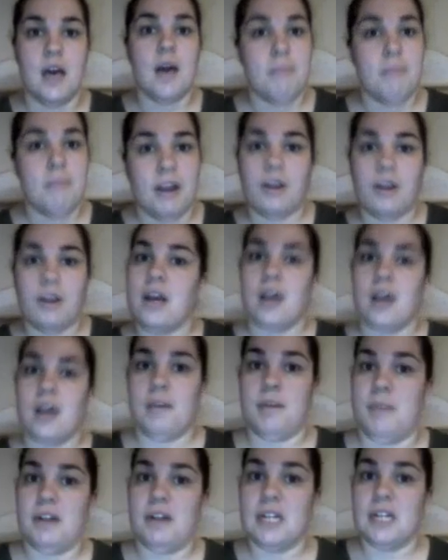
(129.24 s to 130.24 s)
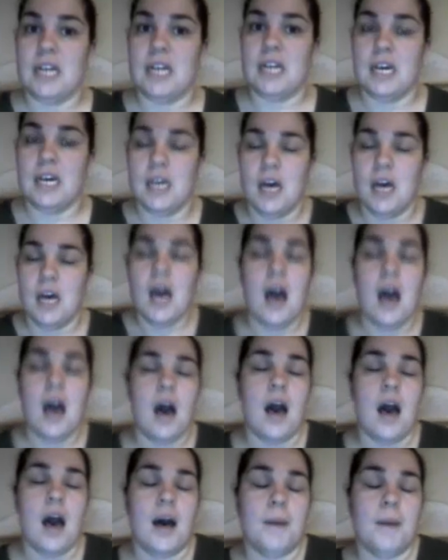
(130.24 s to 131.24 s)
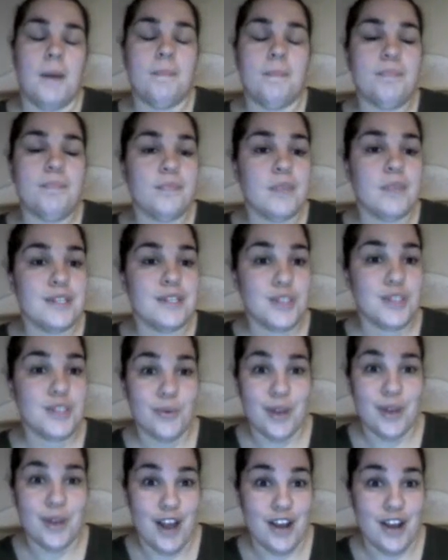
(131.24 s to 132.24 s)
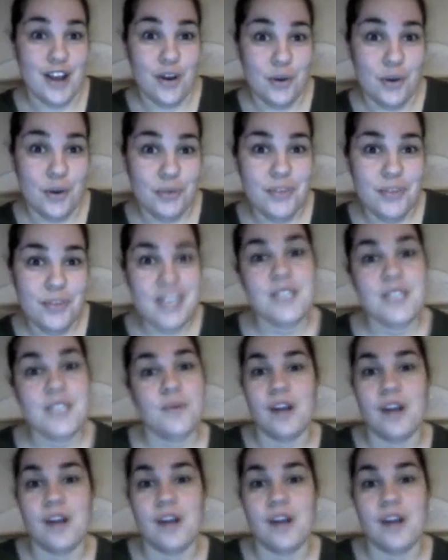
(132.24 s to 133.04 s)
America America. Um, so we're going to go through this.